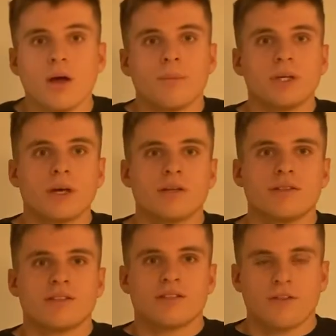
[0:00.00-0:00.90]
Because
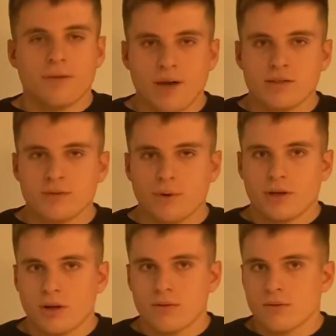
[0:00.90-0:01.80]
it's not the best way to
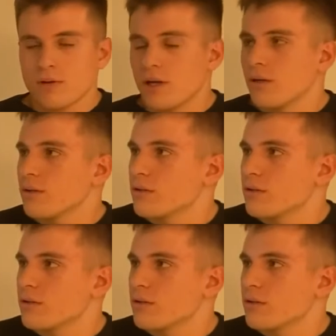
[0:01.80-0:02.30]
go, right?